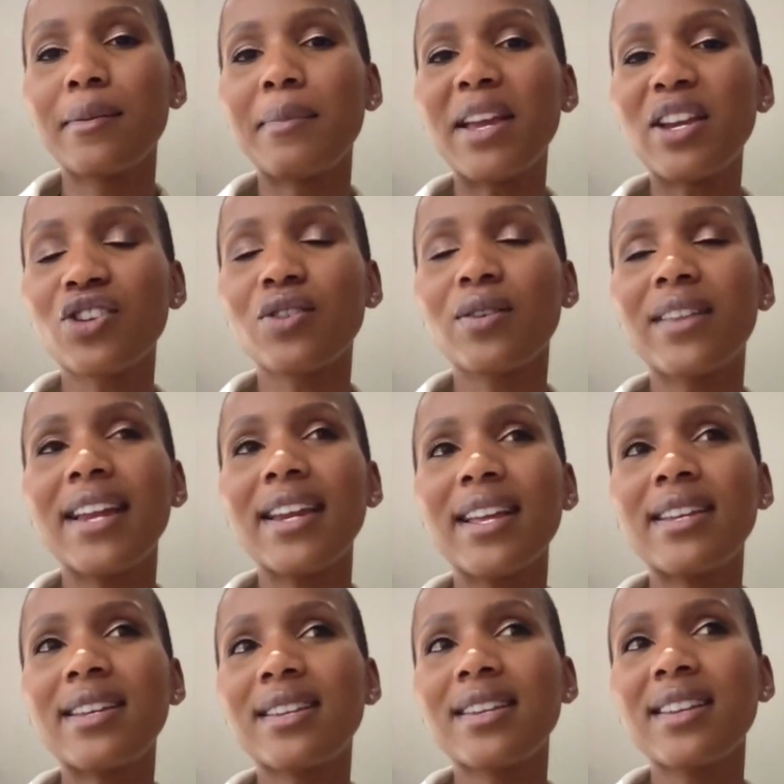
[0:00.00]
make sure that
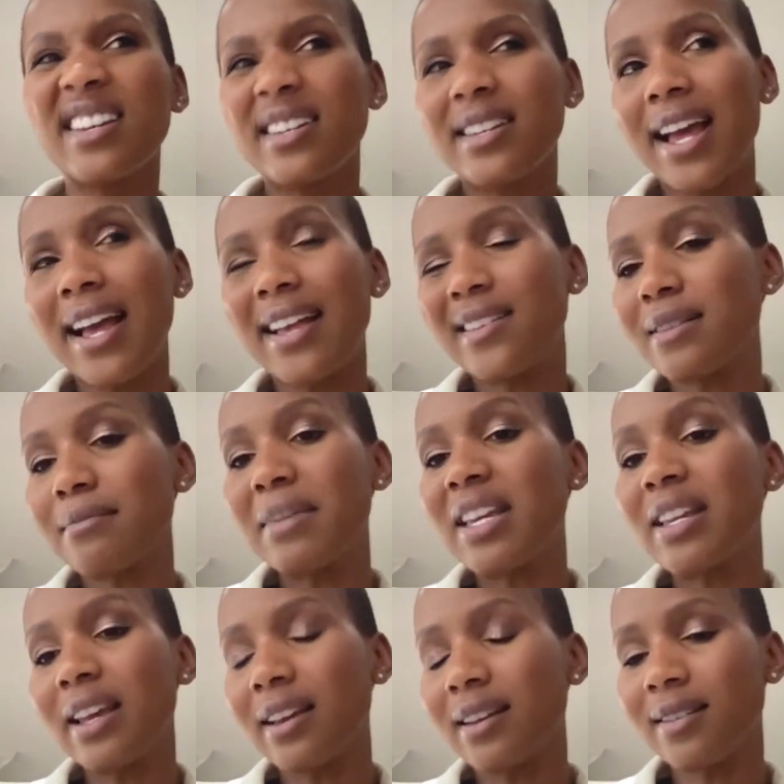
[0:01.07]
it has a
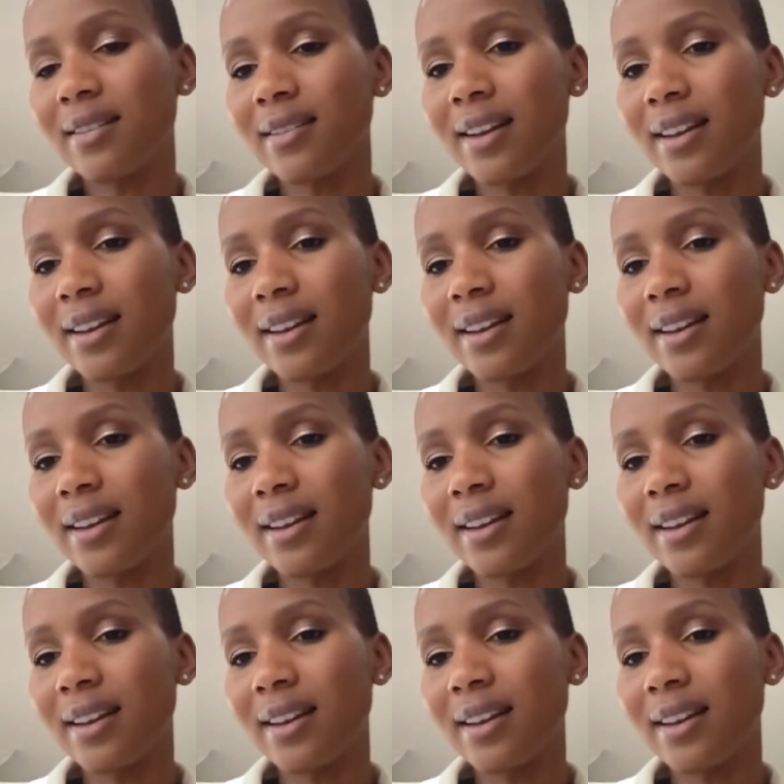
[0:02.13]
meaning.